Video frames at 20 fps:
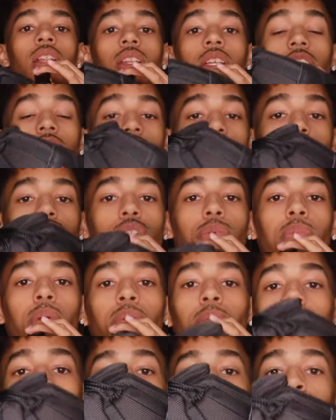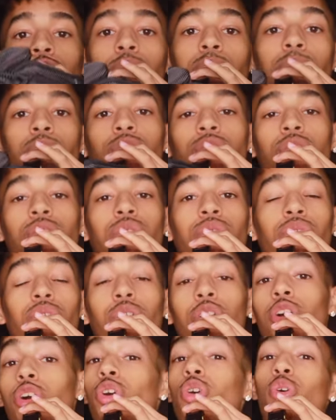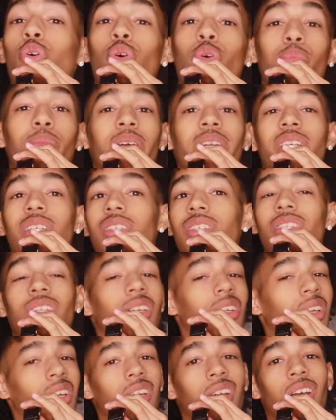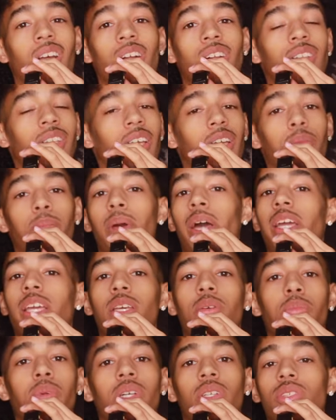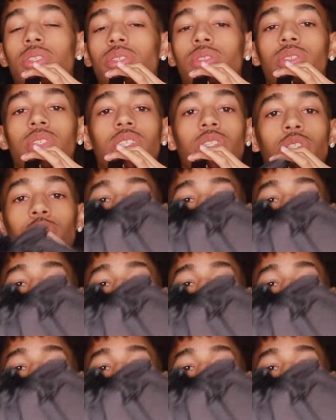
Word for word: this used to be my dream shoe for a cool minute. Like back in middle school, this